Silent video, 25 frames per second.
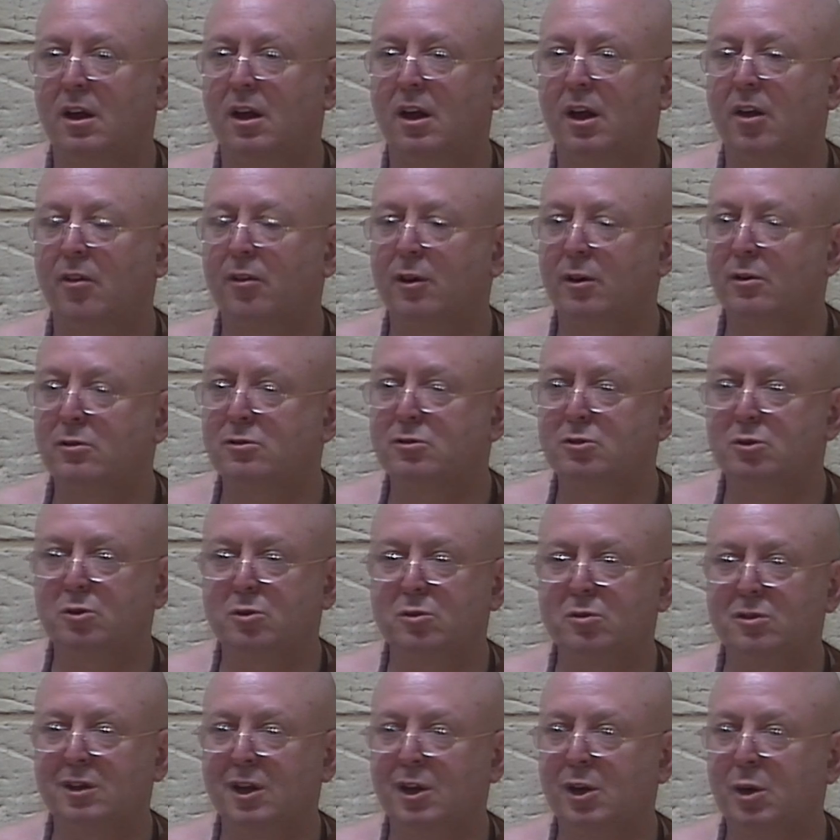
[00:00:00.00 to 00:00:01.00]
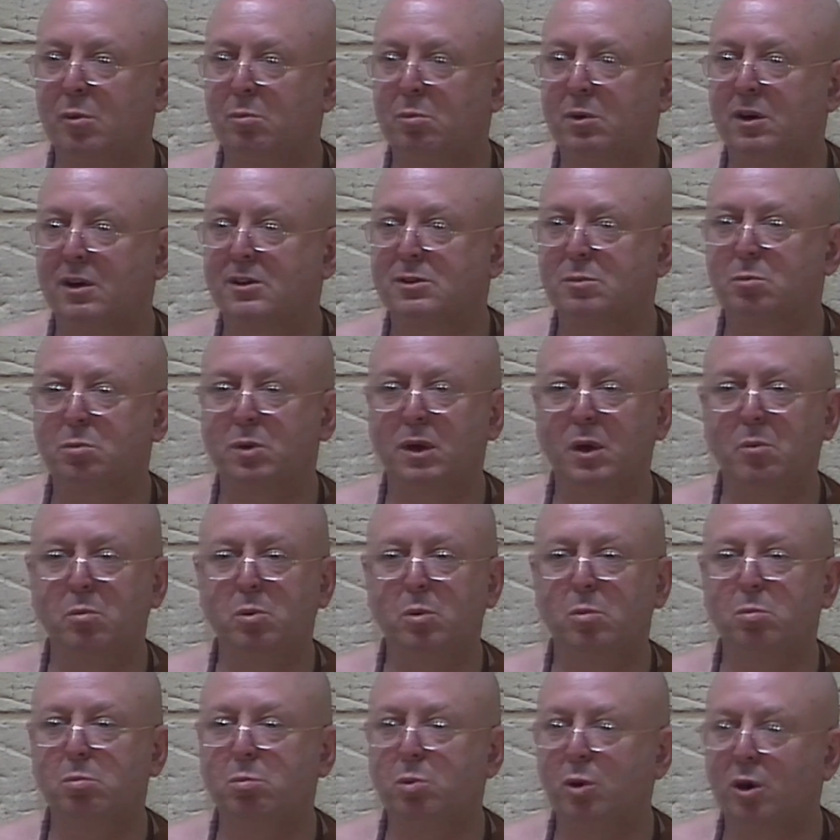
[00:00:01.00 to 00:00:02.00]
And those 2 teddy bears,
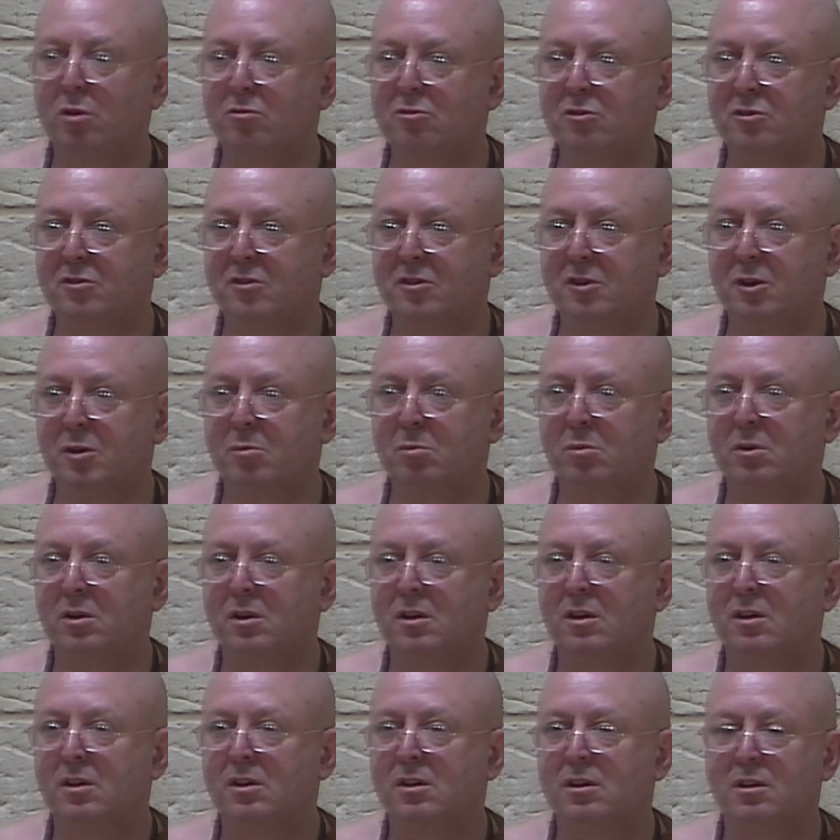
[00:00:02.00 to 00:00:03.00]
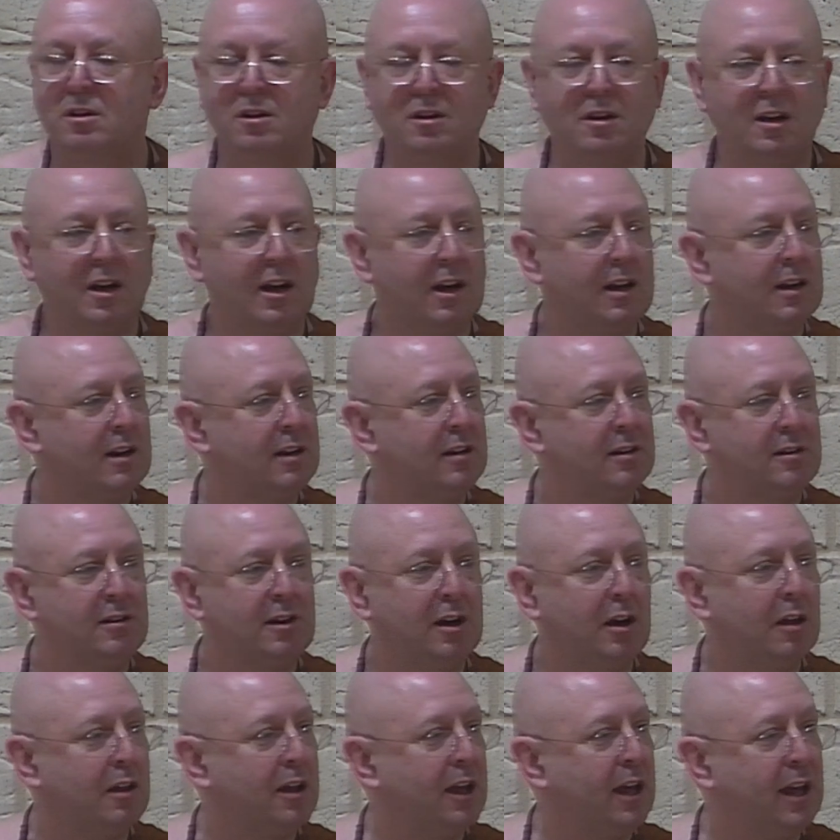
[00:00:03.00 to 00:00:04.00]
people borrowed them.
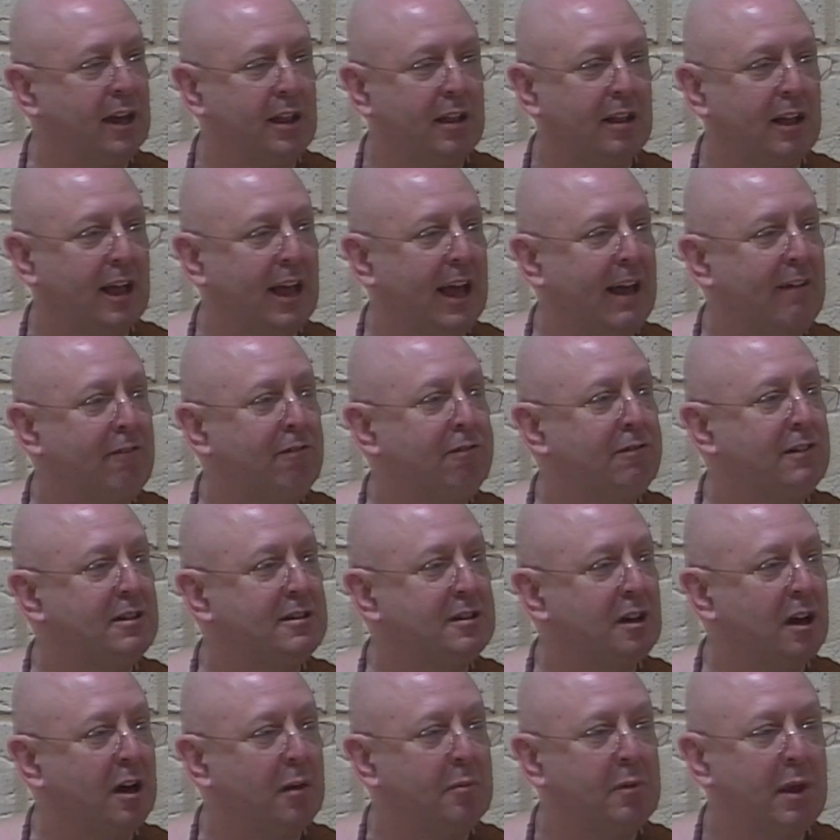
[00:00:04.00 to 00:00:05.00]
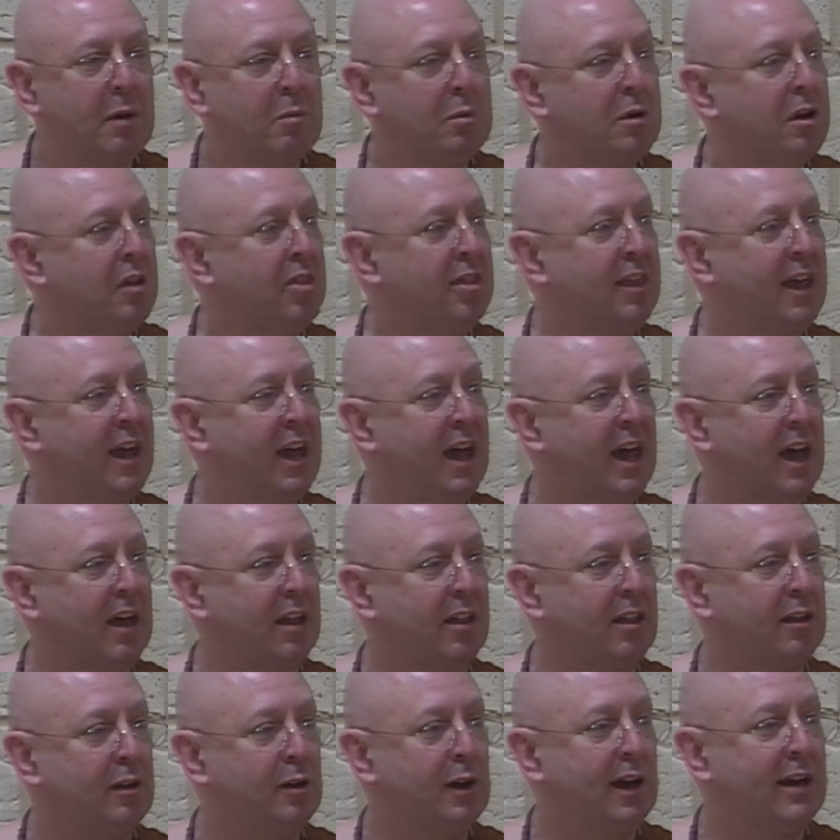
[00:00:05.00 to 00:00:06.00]
And, every time they weren't there,
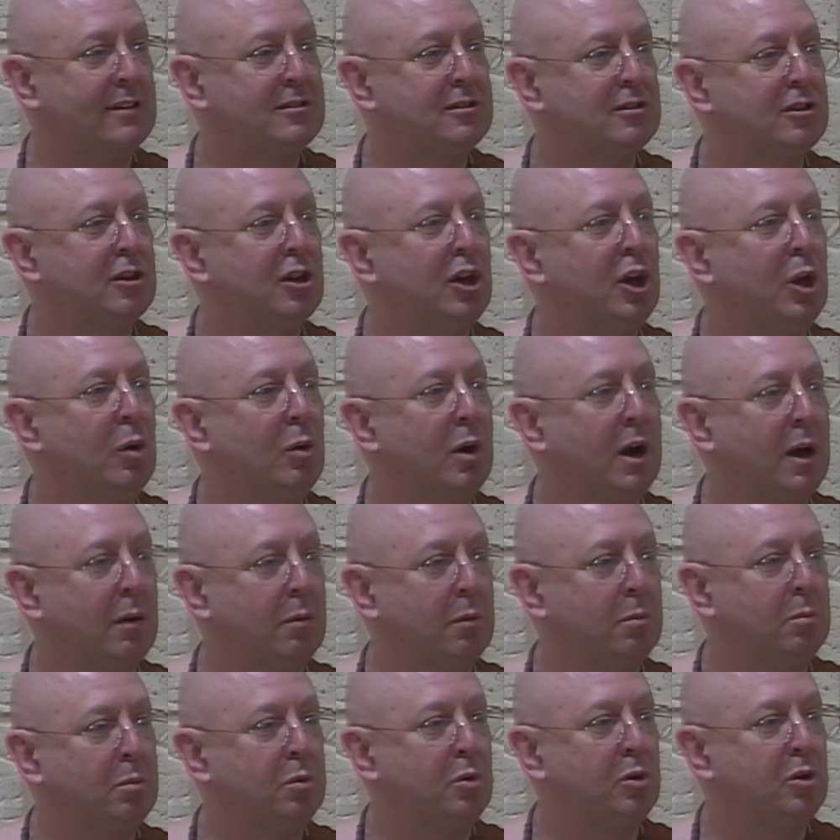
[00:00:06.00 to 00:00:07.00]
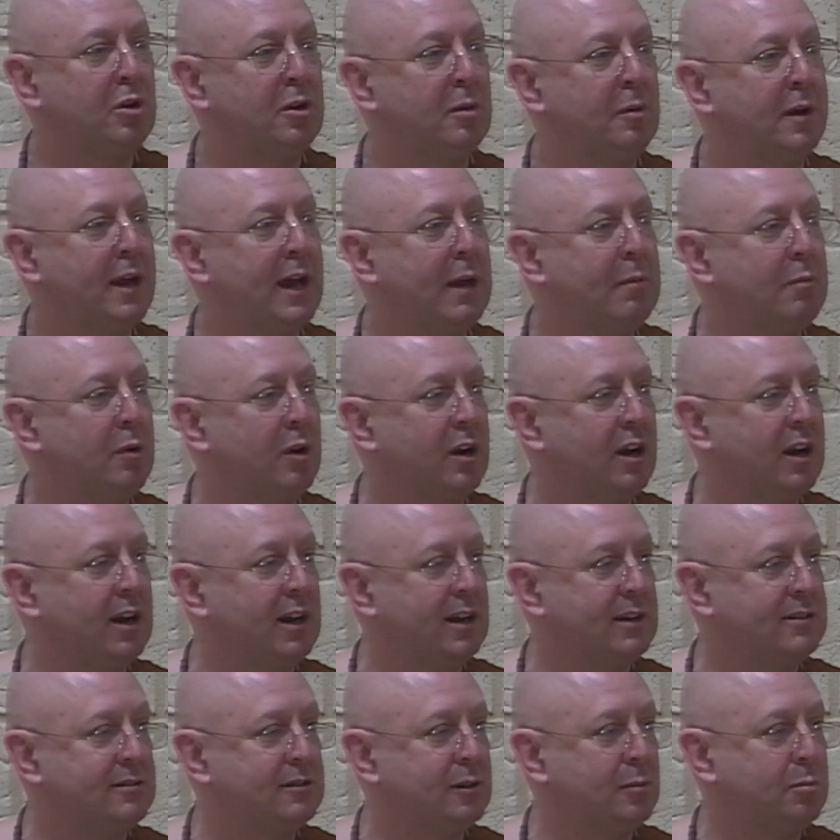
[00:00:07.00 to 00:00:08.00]
you had to queue up and put your name on a
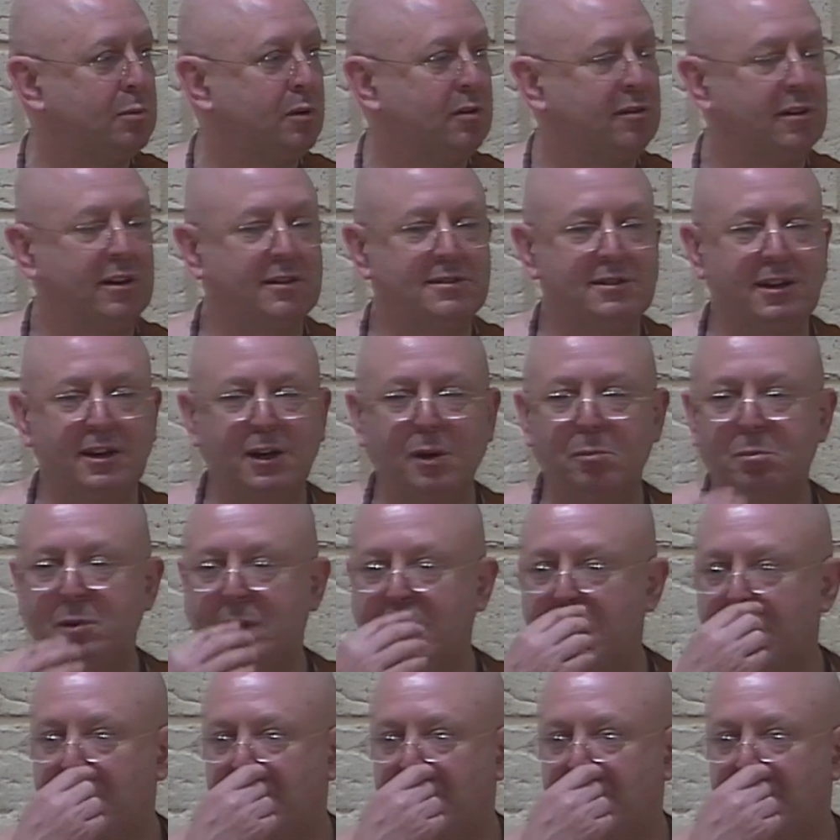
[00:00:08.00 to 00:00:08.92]
list to borrow the teddy bear.